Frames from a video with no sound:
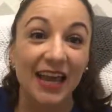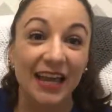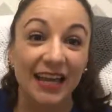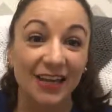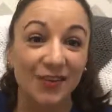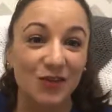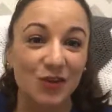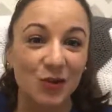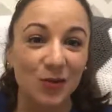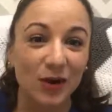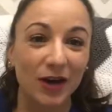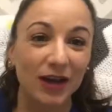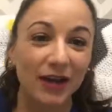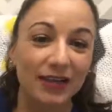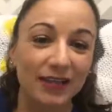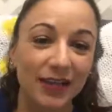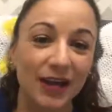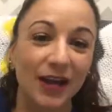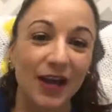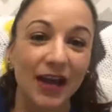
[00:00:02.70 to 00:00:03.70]
Hey
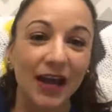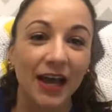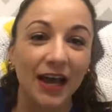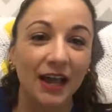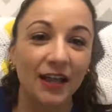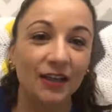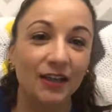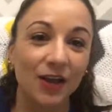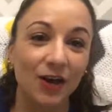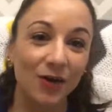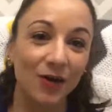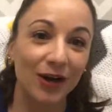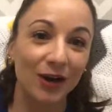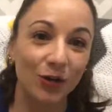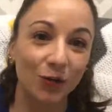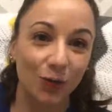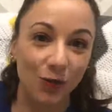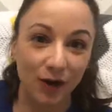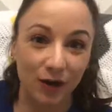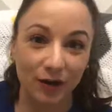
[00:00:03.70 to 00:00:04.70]
everyone, hello
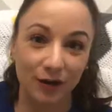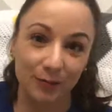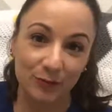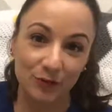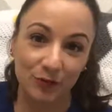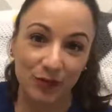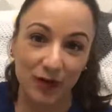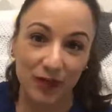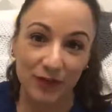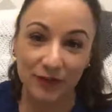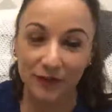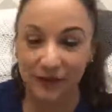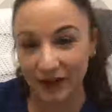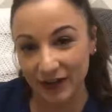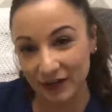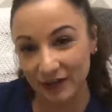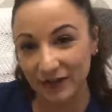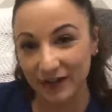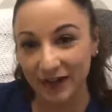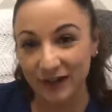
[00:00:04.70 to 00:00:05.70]
and welcome to another
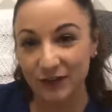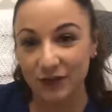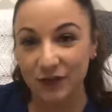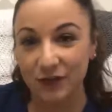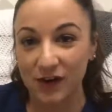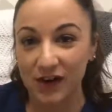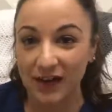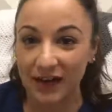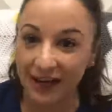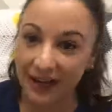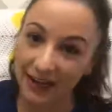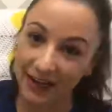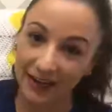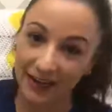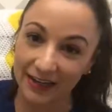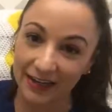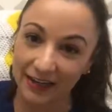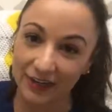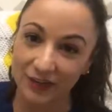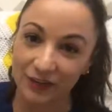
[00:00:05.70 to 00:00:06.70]
Fun Fact
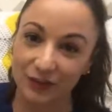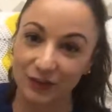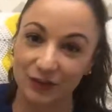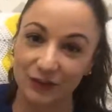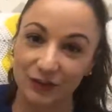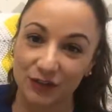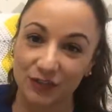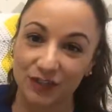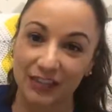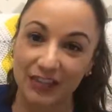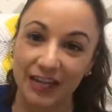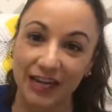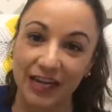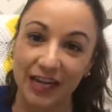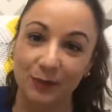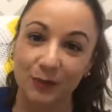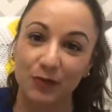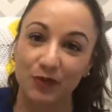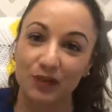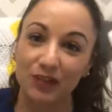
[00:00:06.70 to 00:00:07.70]
Friday here at University
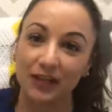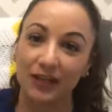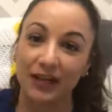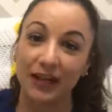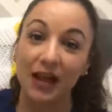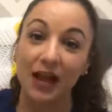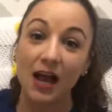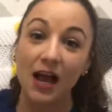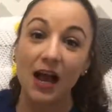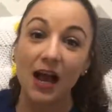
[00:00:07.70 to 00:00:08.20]
Animal Clinic.